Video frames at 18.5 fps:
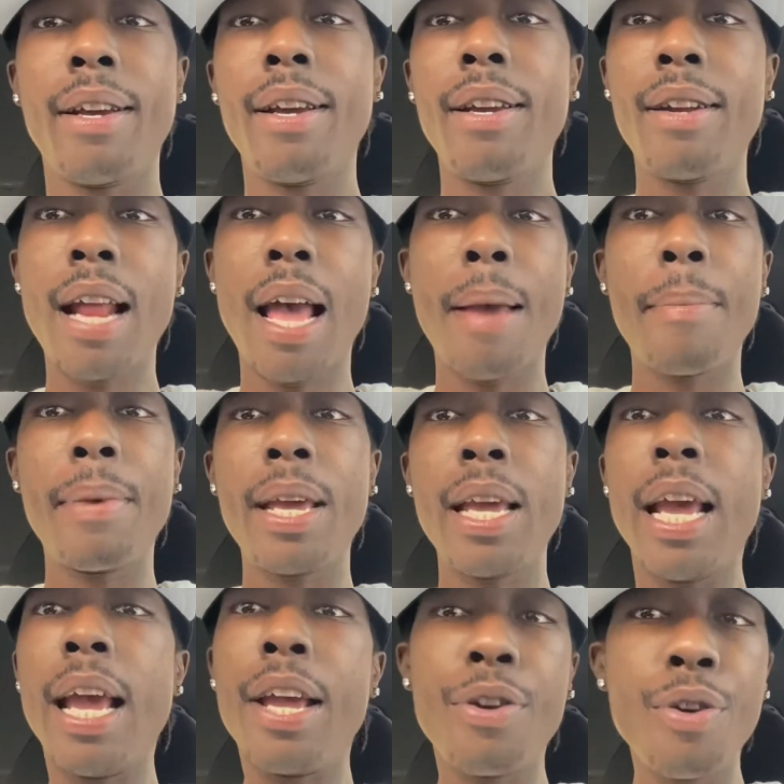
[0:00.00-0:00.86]
You know what I mean?
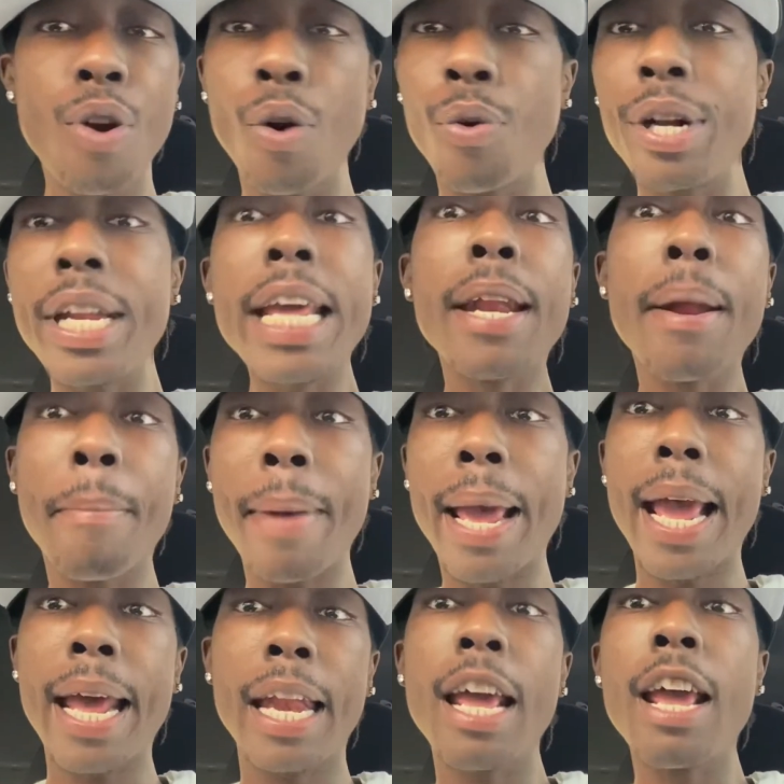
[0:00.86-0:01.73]
You don't need a
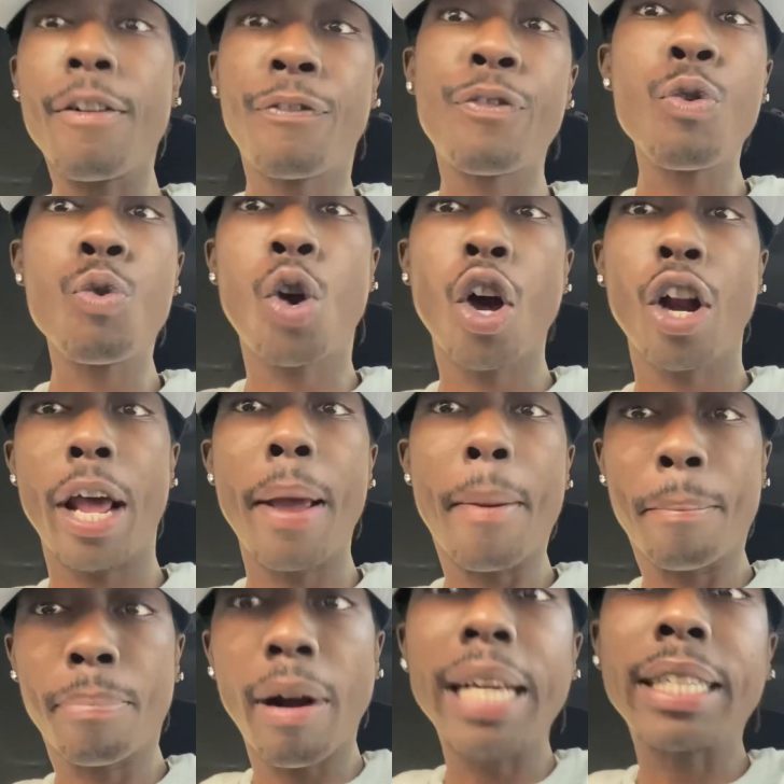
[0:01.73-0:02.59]
man if you're gonna
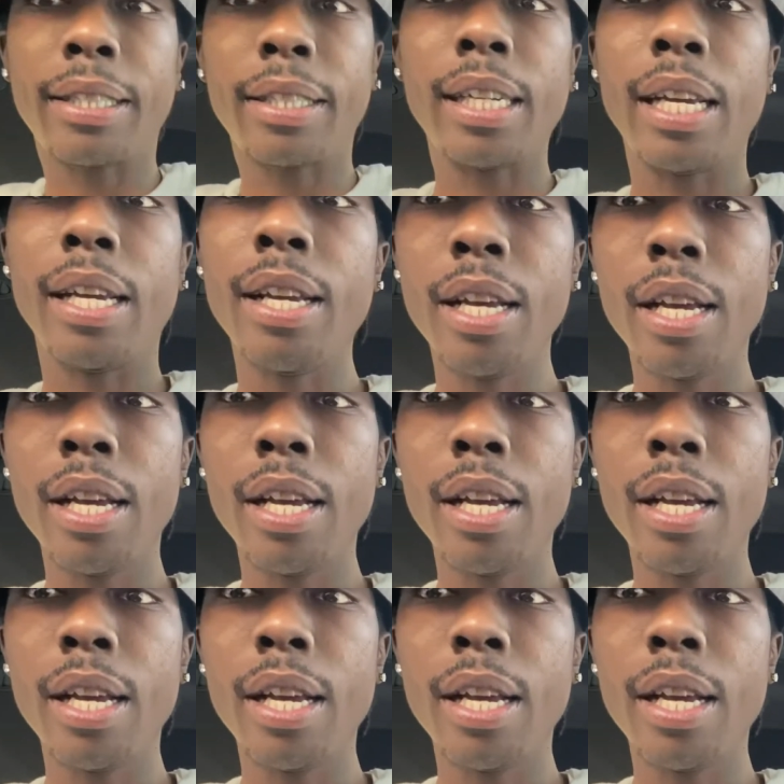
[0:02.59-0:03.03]
embrace it.